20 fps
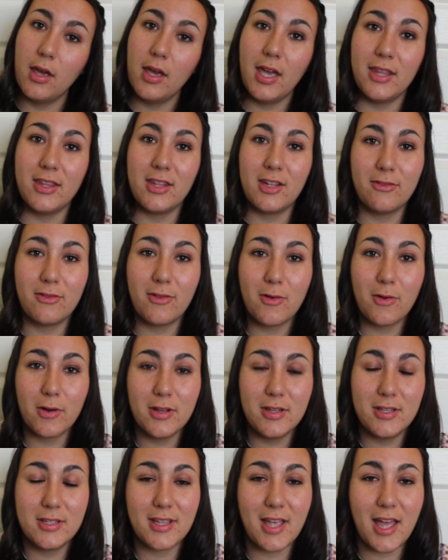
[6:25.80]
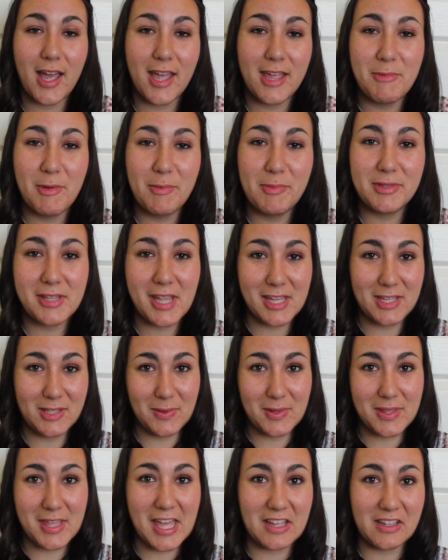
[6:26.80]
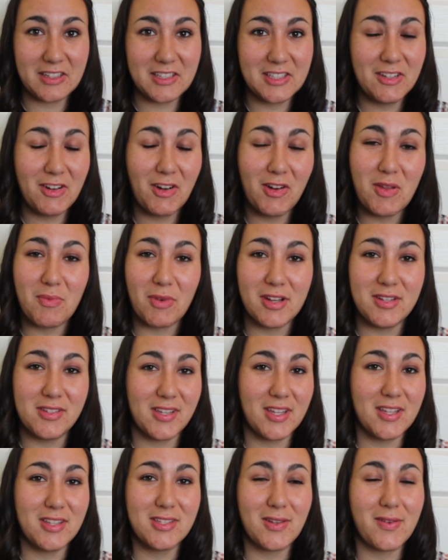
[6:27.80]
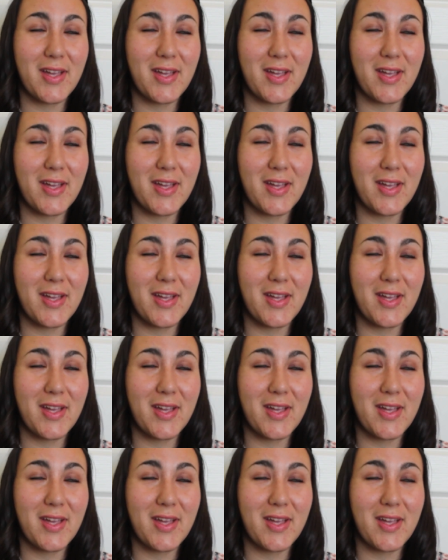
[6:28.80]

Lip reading: And then of course, I'm obsessed with Alex and Ani bracelets,